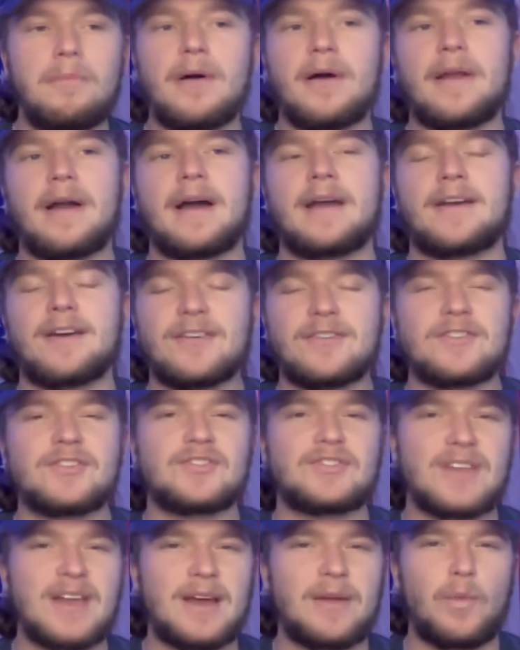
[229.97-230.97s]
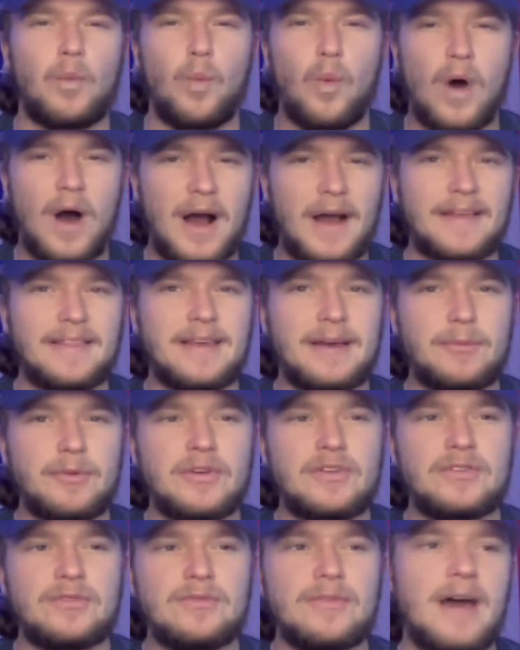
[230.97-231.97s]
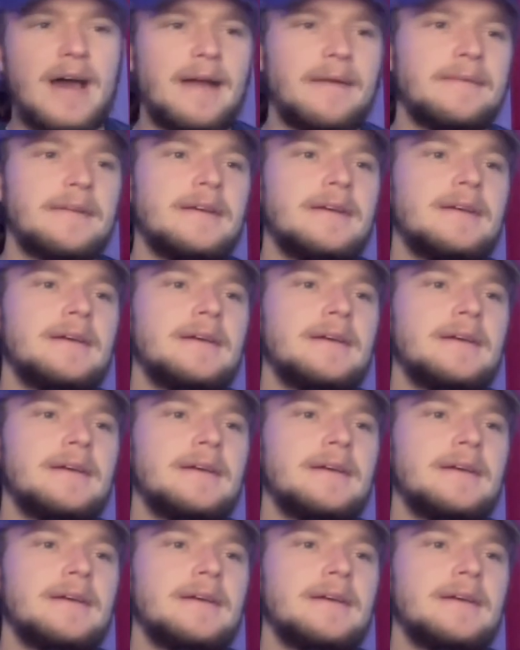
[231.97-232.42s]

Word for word: but I understand why they would do that.